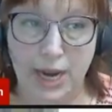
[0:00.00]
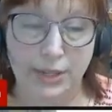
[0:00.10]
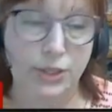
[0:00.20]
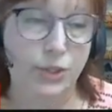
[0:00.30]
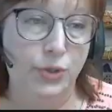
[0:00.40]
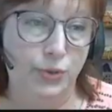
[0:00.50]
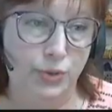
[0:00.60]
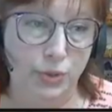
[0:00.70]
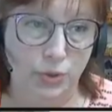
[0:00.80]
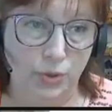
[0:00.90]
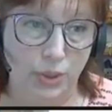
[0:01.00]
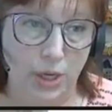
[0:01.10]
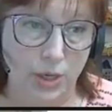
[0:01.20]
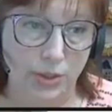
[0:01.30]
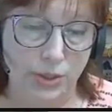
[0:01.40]
the next 2 school
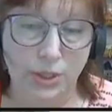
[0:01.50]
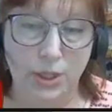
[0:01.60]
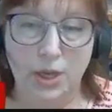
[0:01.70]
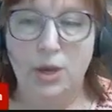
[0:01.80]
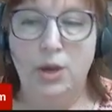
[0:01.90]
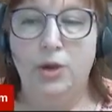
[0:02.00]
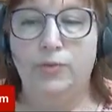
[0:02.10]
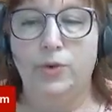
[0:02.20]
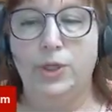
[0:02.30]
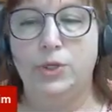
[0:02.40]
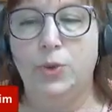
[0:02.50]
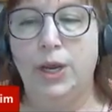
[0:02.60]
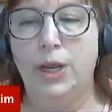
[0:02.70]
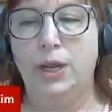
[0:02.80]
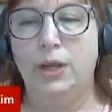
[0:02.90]
years, for the
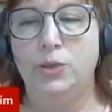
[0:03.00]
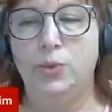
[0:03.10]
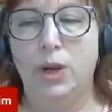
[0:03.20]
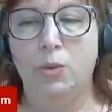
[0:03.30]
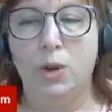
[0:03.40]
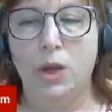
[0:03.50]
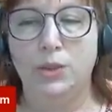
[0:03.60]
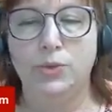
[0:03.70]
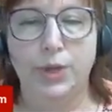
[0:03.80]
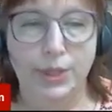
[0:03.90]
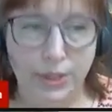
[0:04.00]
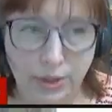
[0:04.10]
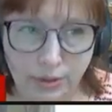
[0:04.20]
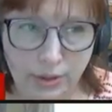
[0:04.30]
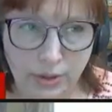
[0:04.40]

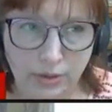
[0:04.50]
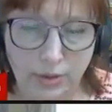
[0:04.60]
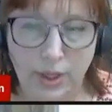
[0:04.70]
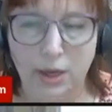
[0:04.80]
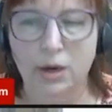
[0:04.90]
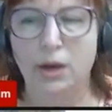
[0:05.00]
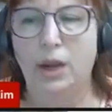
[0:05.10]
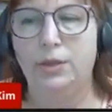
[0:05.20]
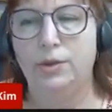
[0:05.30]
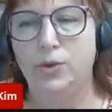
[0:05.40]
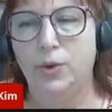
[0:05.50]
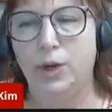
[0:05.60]
2021-22 school year and the